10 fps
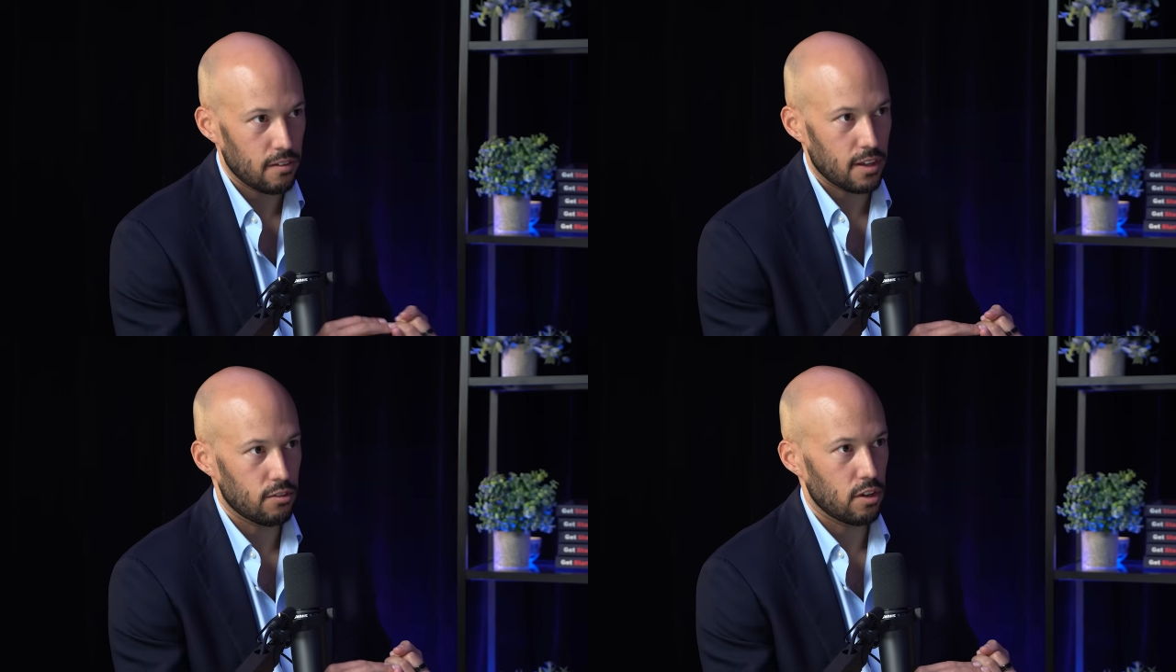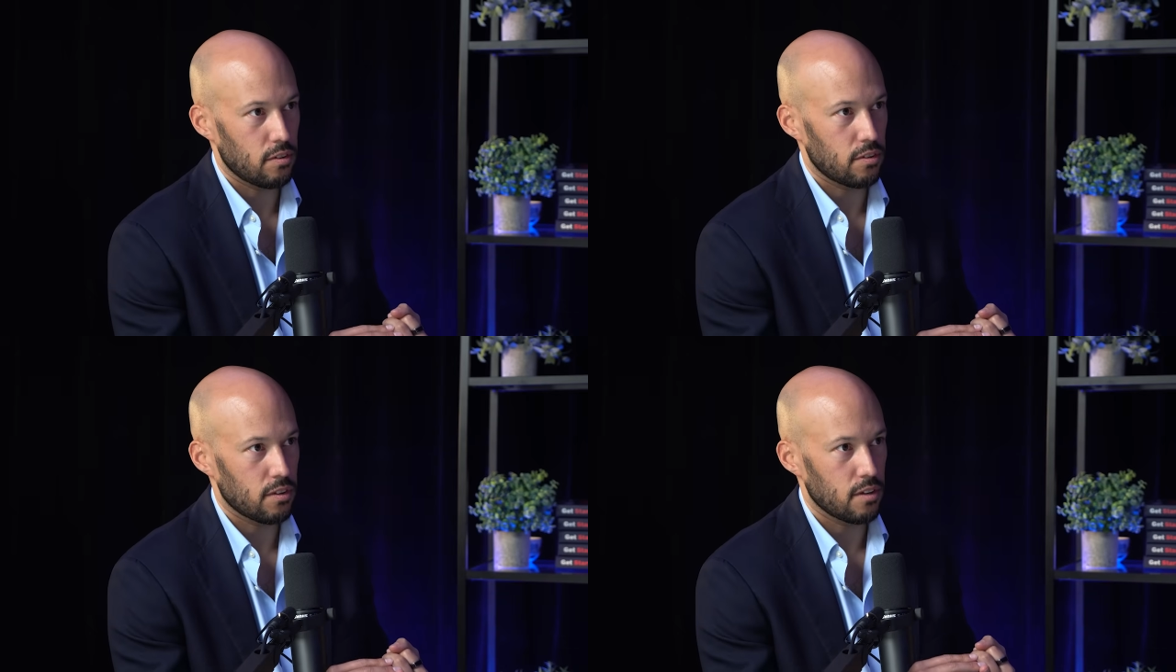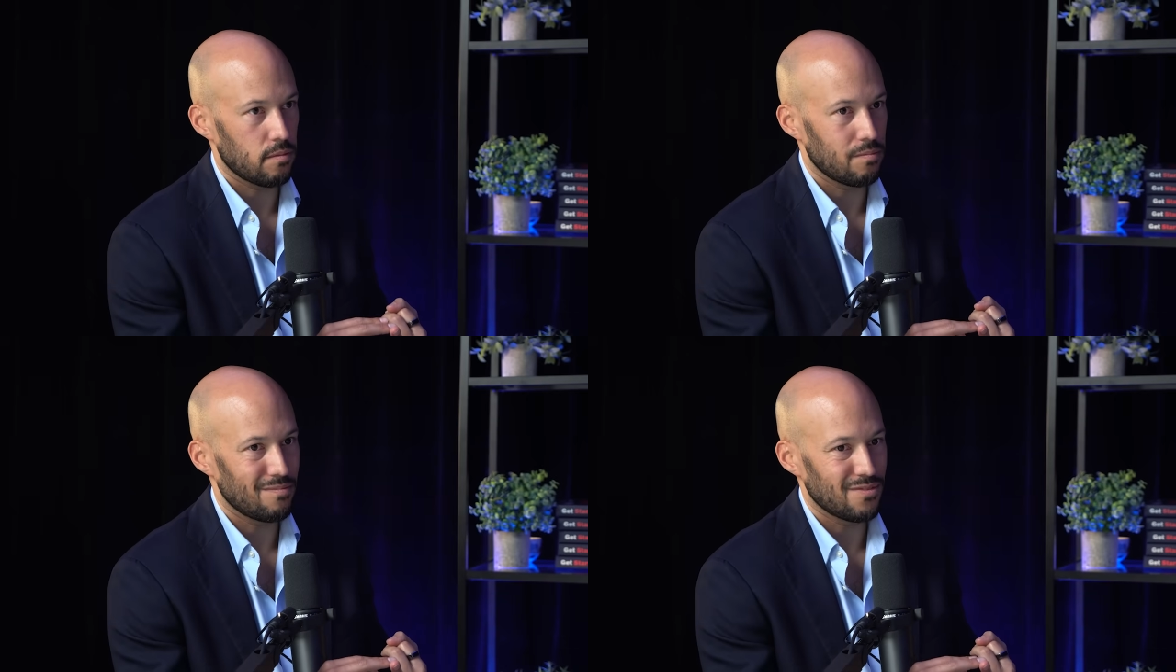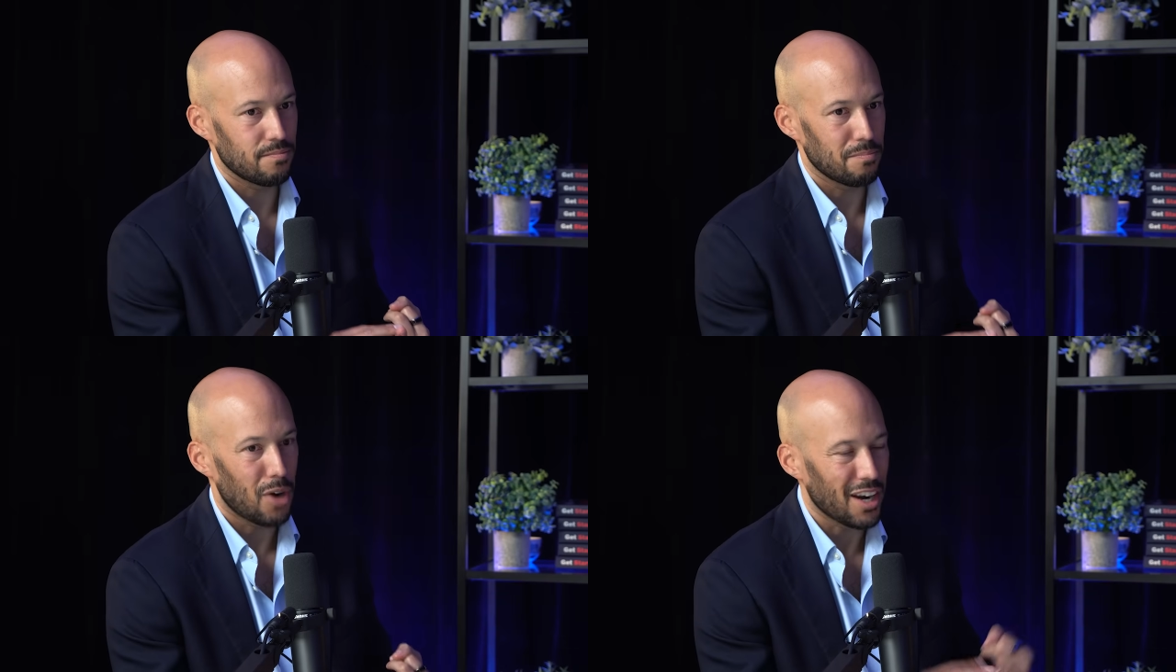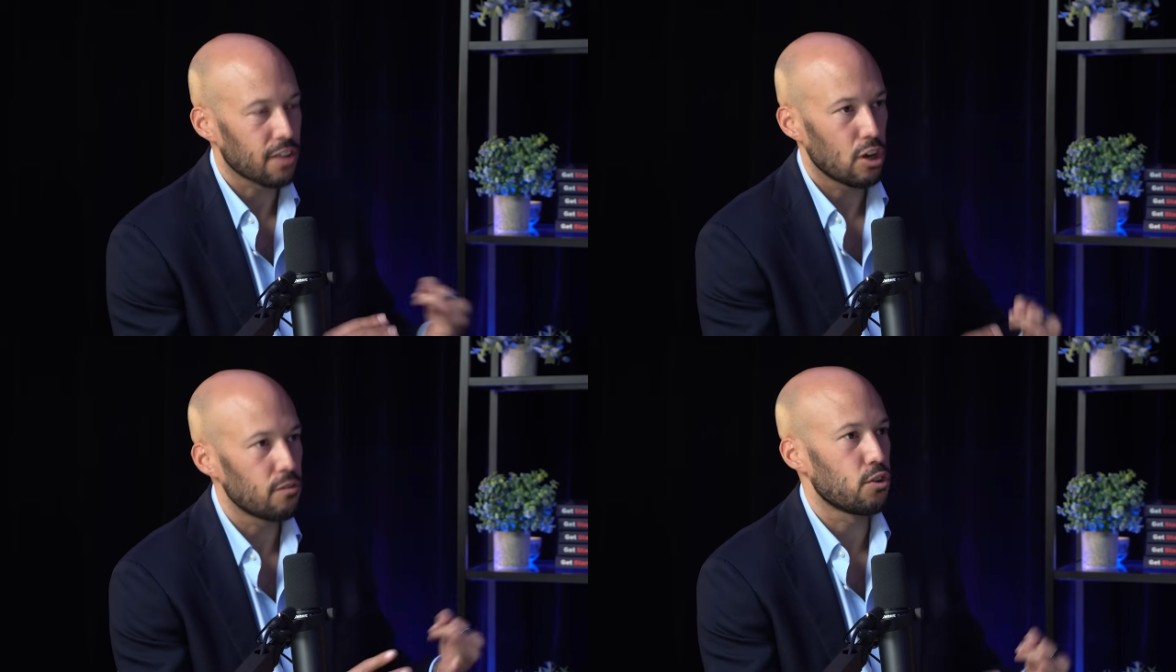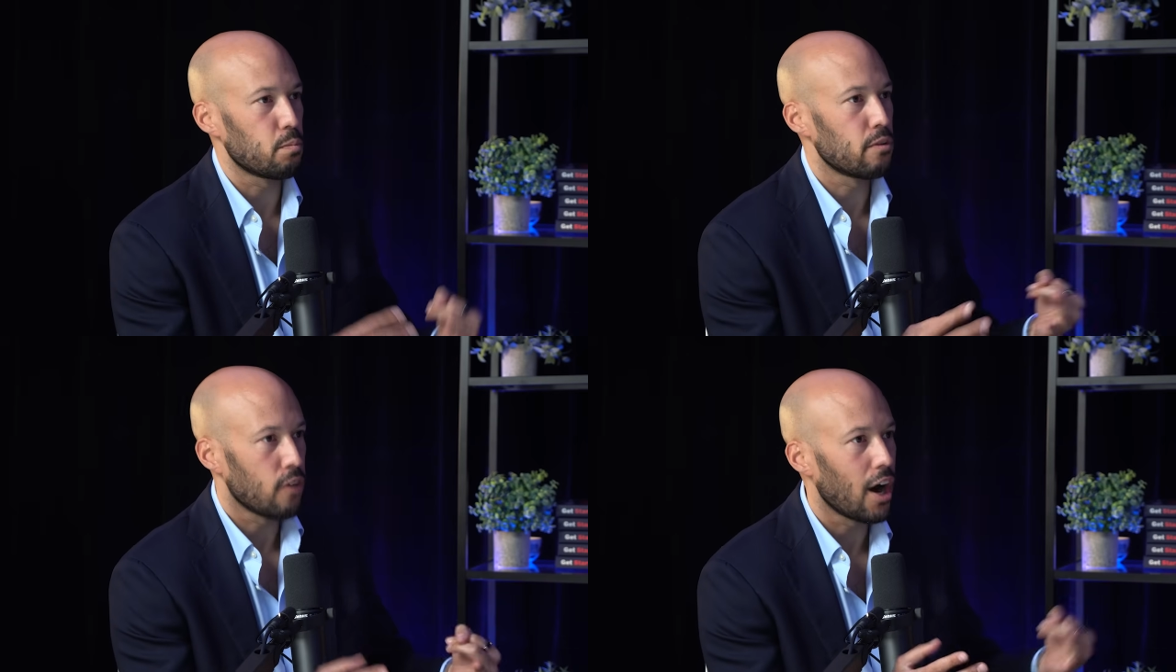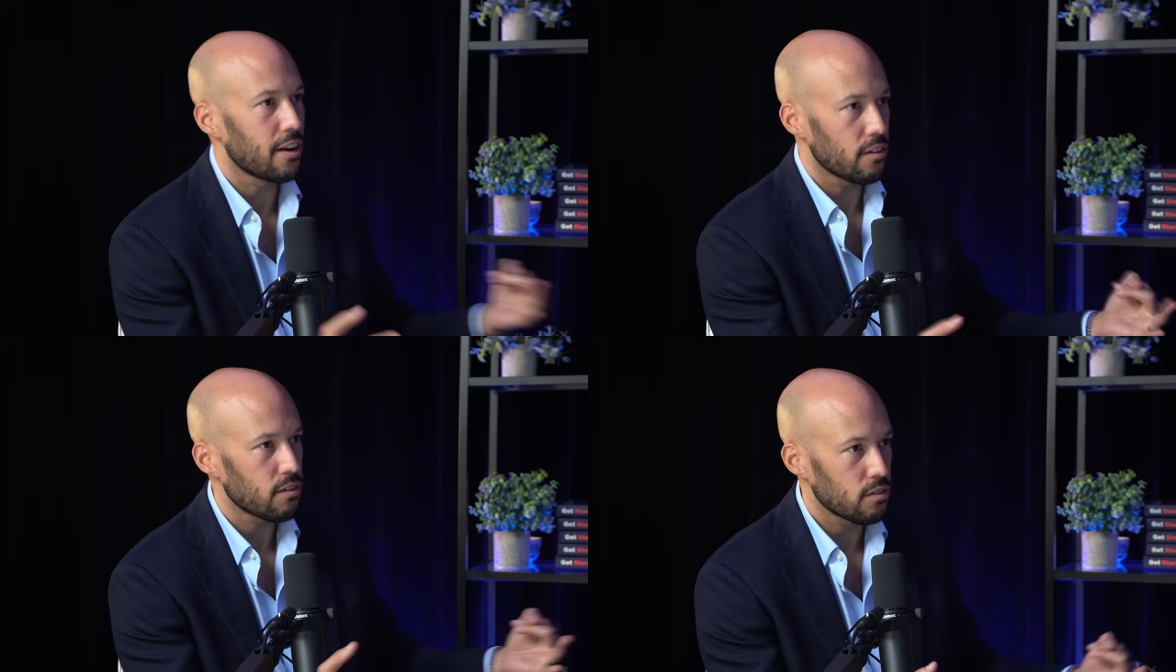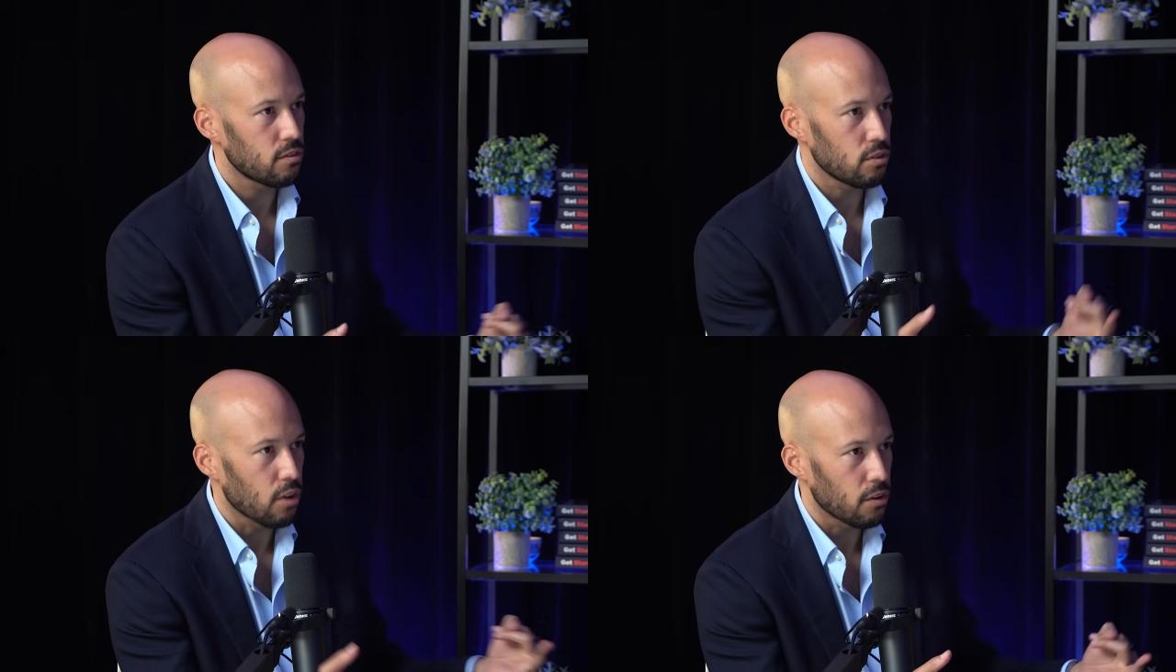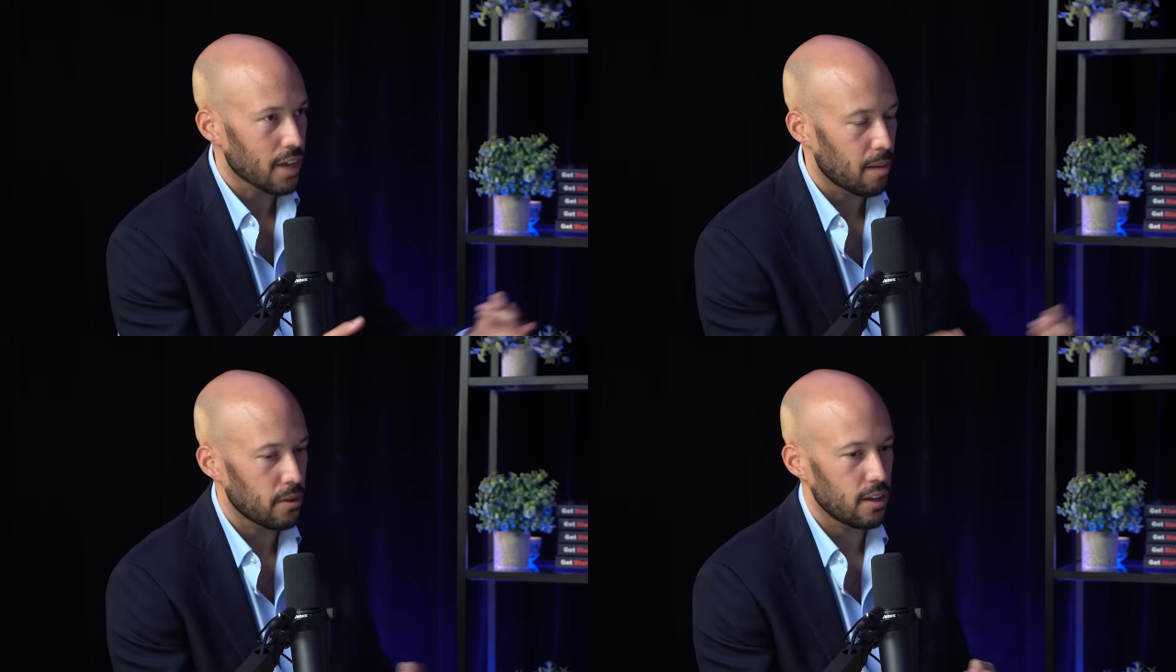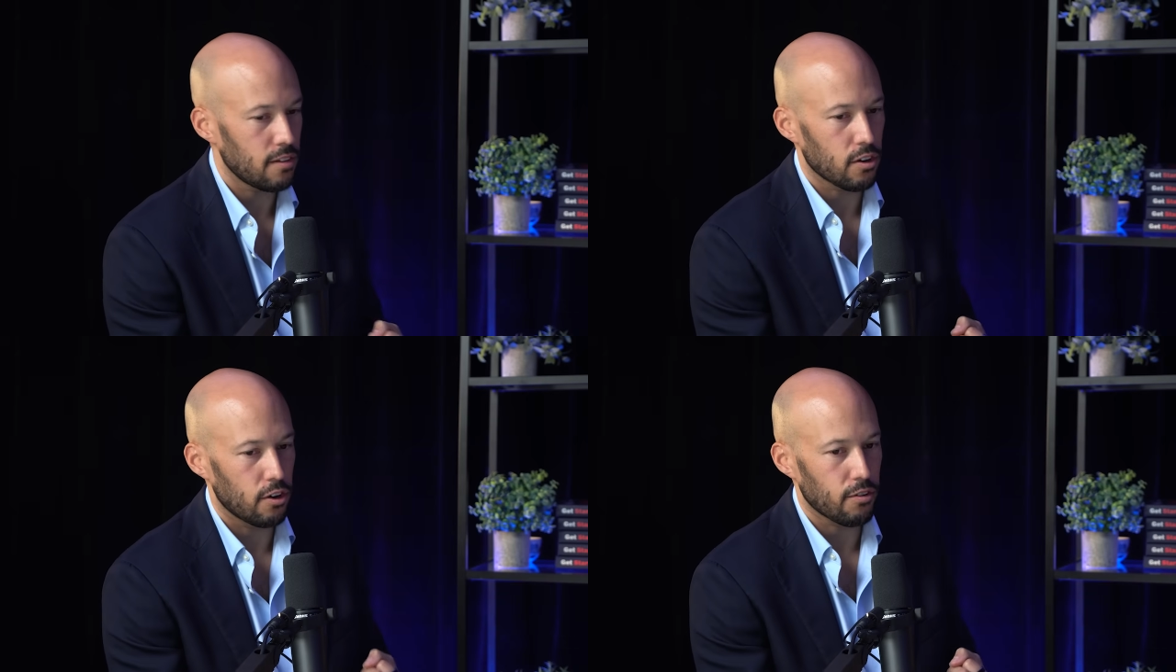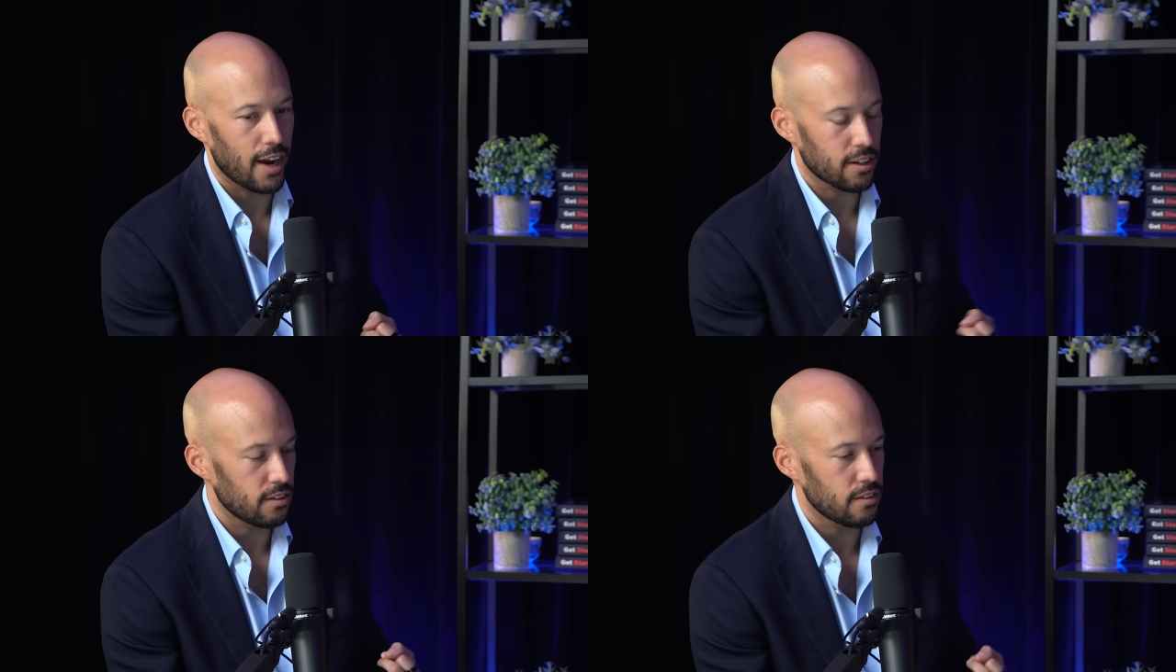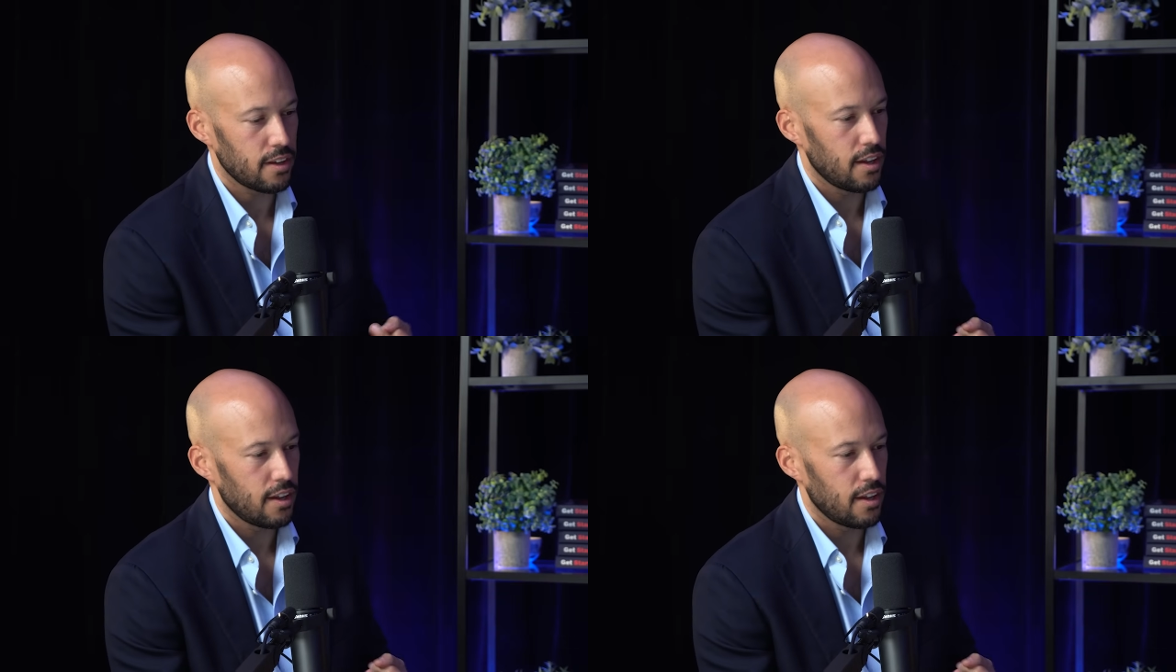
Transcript: They service the mining services providers to those companies, the contractors,